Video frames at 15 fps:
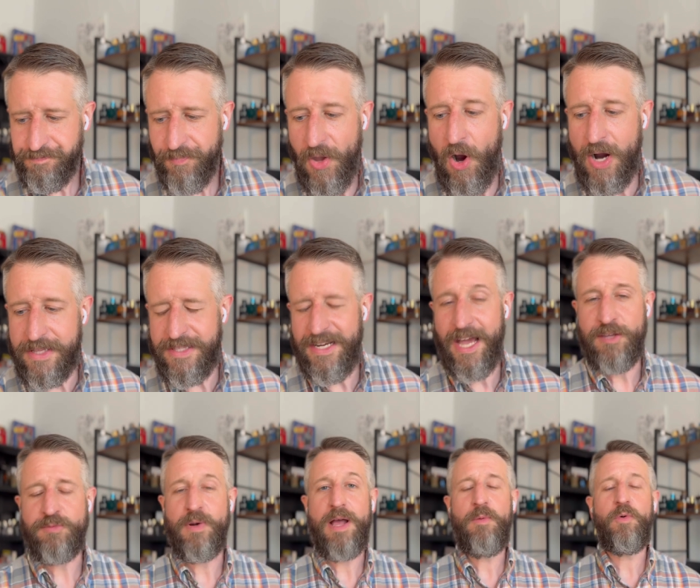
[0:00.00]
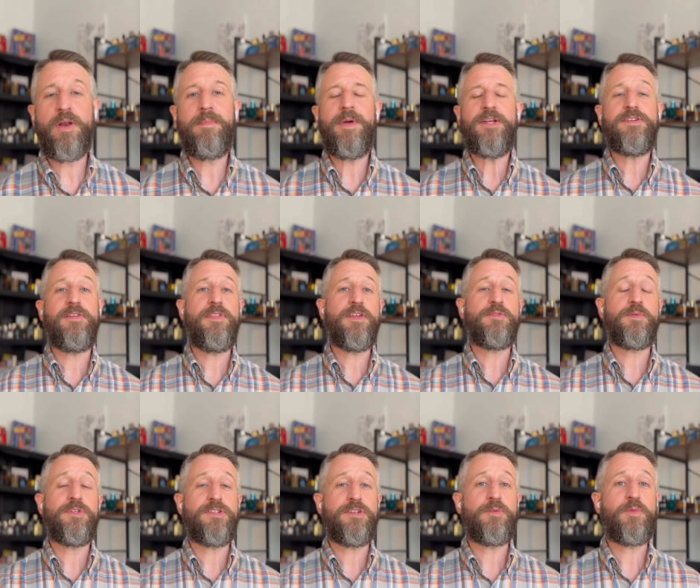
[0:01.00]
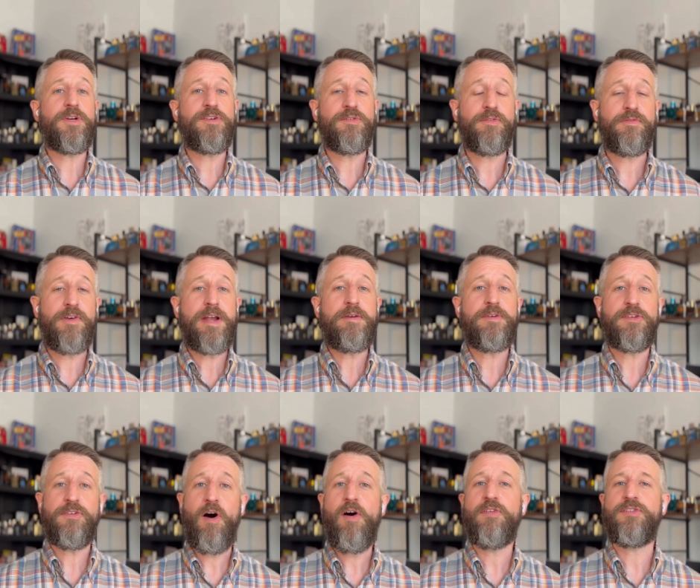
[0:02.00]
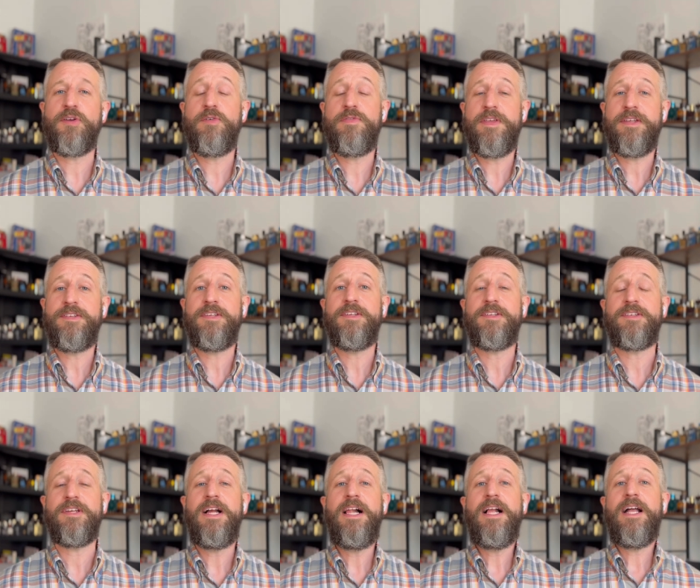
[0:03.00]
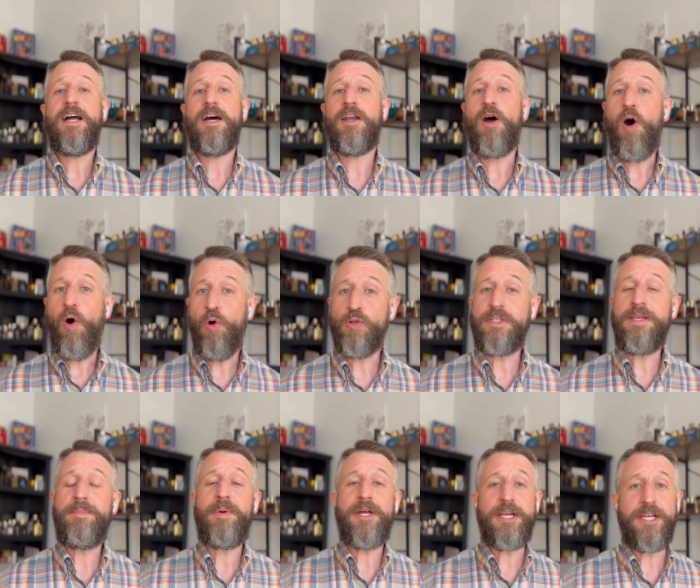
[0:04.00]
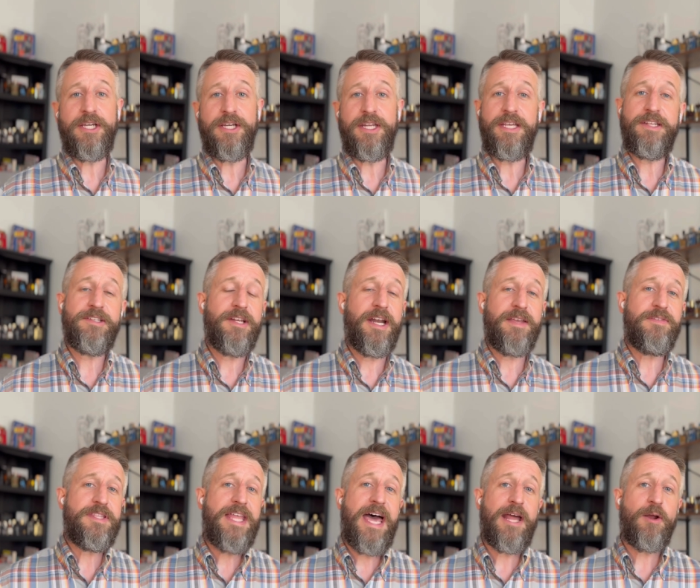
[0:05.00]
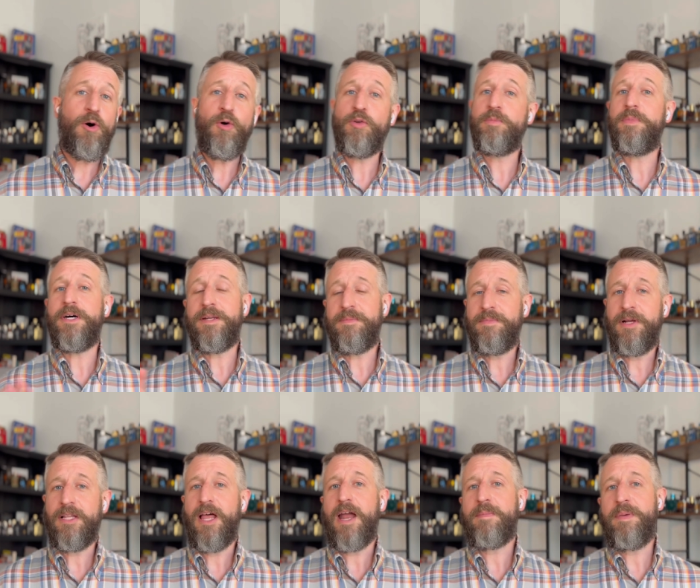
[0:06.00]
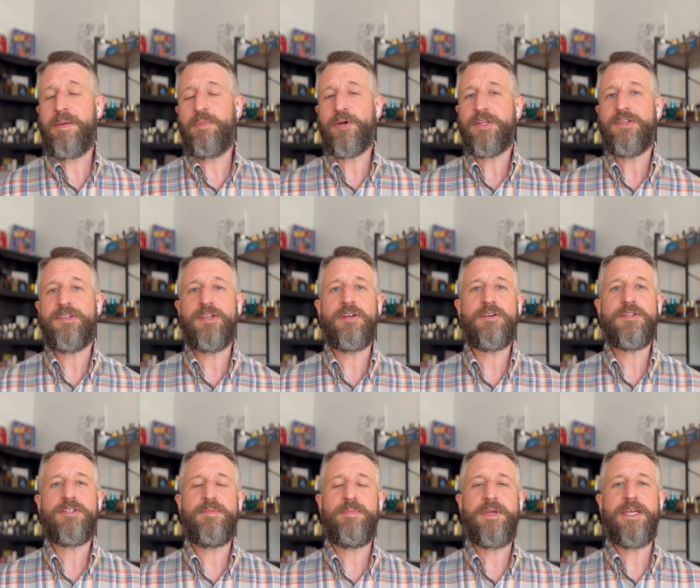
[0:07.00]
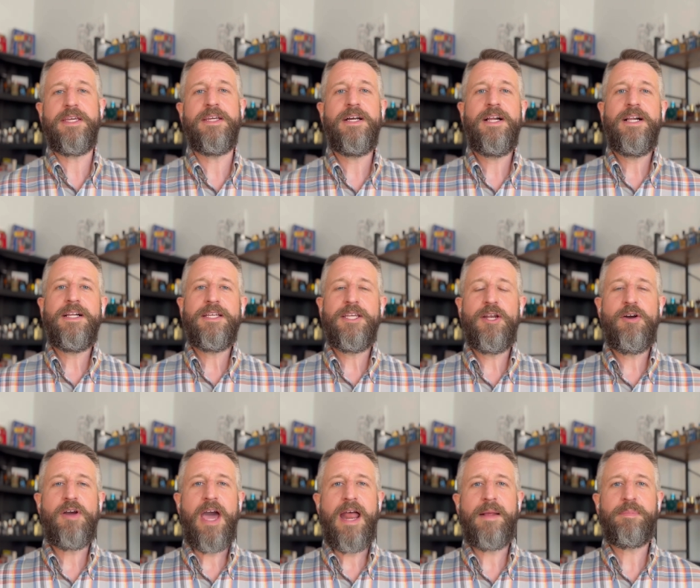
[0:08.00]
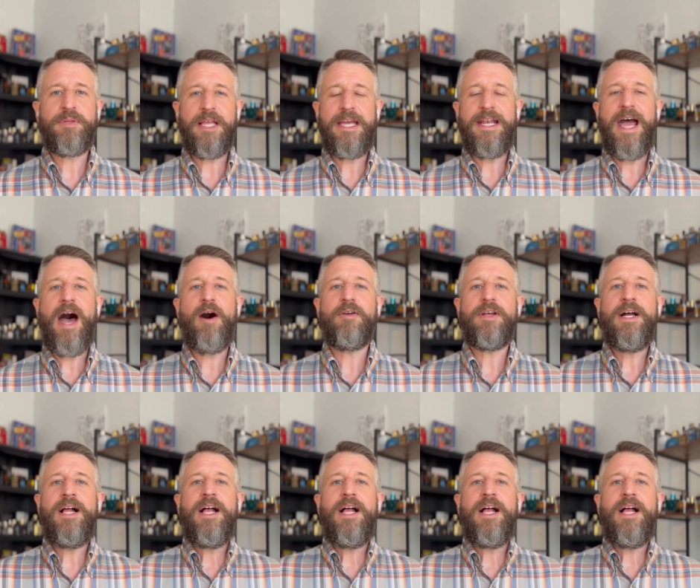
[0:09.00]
All right, the next one I want to mention, this one's an original fragrance. Also, this is an oldie but a goodie. It's not even that old, but a lot of people consider it to be, you know, kind of played out.